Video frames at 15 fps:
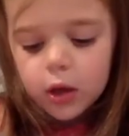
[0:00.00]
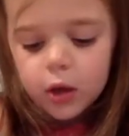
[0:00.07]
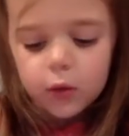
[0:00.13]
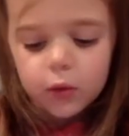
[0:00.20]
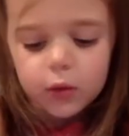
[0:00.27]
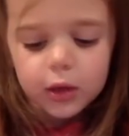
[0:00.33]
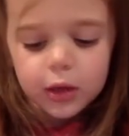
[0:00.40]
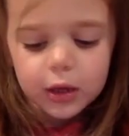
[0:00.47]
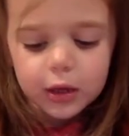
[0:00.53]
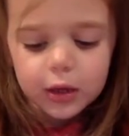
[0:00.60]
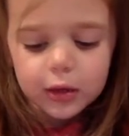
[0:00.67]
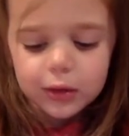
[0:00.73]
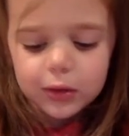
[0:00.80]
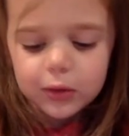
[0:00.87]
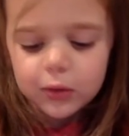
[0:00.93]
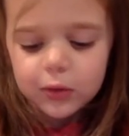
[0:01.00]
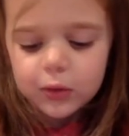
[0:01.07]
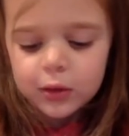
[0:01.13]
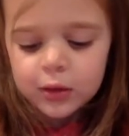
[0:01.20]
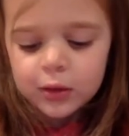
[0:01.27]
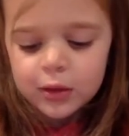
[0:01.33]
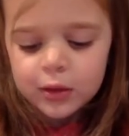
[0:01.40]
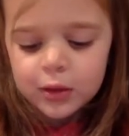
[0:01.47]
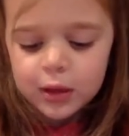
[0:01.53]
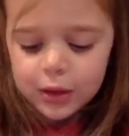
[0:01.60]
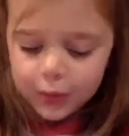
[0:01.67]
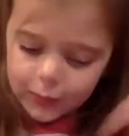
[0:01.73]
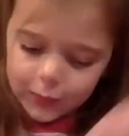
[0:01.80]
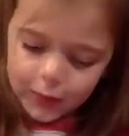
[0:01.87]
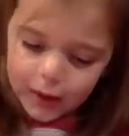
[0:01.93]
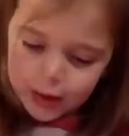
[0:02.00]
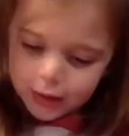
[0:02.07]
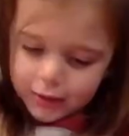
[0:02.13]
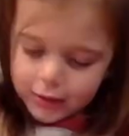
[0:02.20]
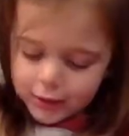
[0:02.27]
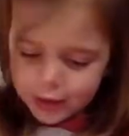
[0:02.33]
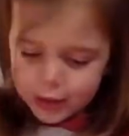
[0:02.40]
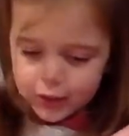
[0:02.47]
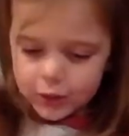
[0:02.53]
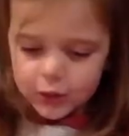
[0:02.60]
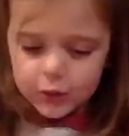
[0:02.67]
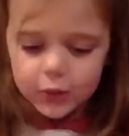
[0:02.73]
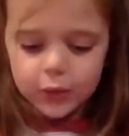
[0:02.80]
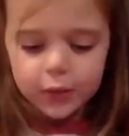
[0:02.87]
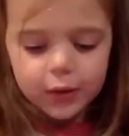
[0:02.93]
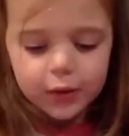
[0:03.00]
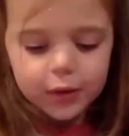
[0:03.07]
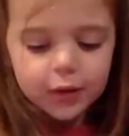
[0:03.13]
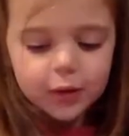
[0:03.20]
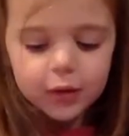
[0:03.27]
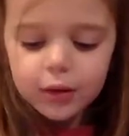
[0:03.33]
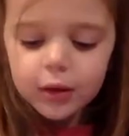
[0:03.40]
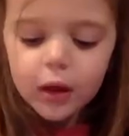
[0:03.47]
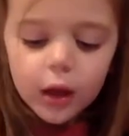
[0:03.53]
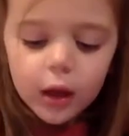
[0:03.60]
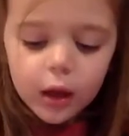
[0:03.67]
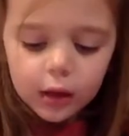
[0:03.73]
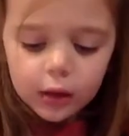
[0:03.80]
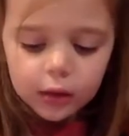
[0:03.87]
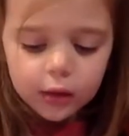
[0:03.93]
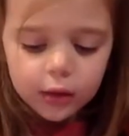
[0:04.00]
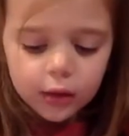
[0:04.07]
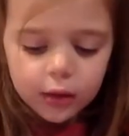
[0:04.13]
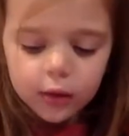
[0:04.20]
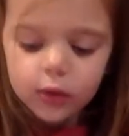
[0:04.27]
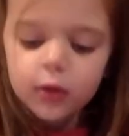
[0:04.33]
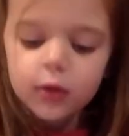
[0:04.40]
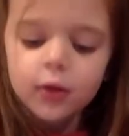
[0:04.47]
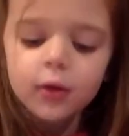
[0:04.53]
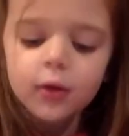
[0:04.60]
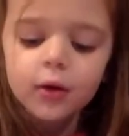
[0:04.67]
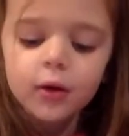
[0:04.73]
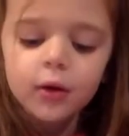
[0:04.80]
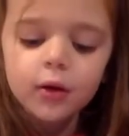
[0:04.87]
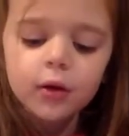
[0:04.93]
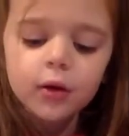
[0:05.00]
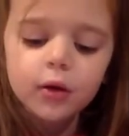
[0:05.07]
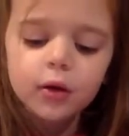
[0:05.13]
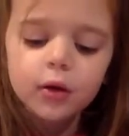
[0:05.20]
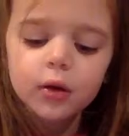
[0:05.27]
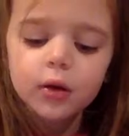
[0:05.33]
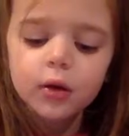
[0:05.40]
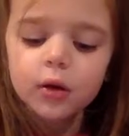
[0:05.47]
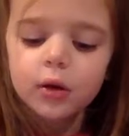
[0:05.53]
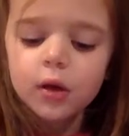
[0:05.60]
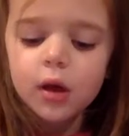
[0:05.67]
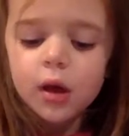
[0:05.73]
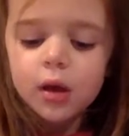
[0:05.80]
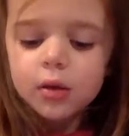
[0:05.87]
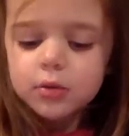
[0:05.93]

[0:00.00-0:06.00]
And we can do it this way too. Yep. You're doing a great job. Great working. Love it.